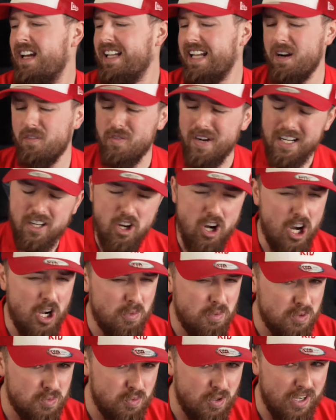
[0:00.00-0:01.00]
That red card
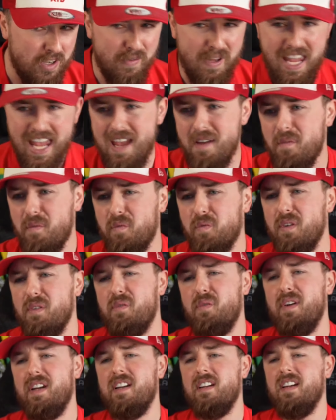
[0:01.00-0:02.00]
was worth
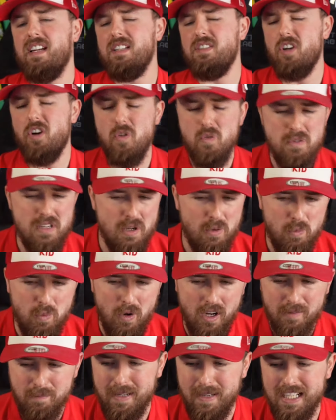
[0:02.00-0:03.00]
everything. It's only a
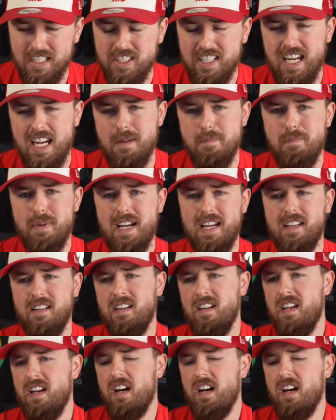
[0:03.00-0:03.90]
one match game ban.